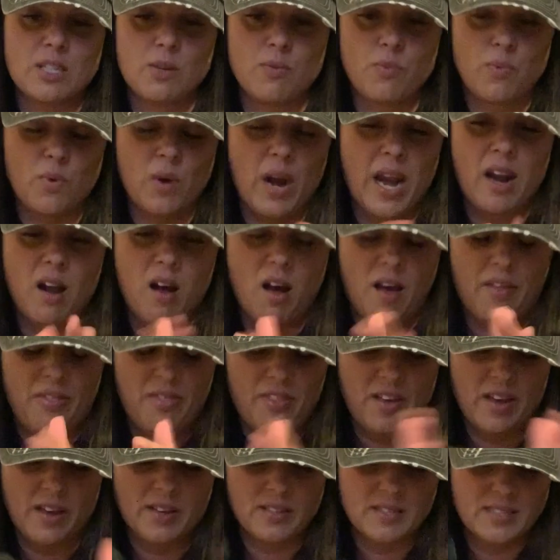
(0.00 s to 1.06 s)
it right on
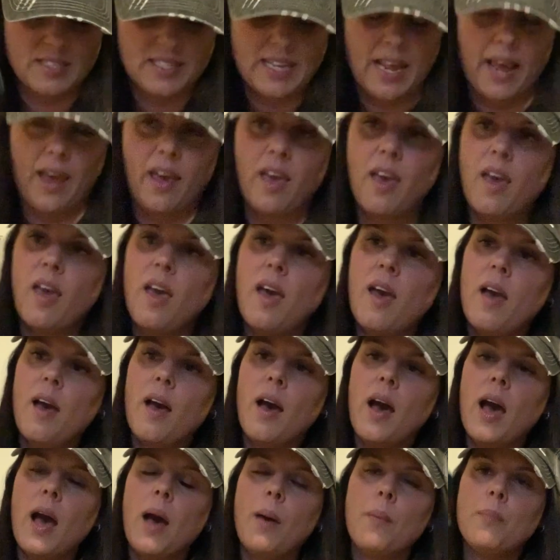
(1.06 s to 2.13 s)
the stick.
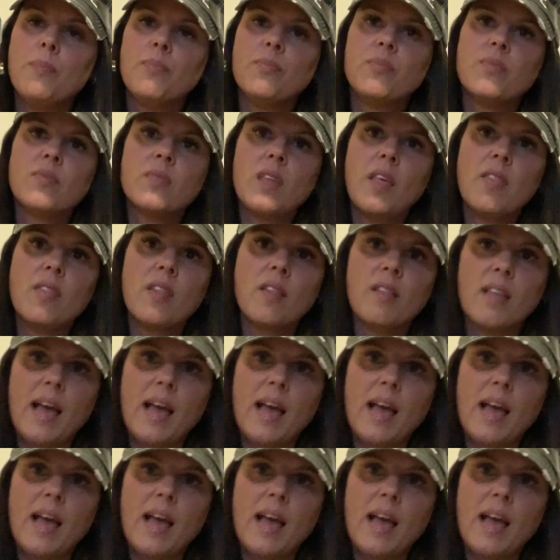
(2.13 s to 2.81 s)
Then the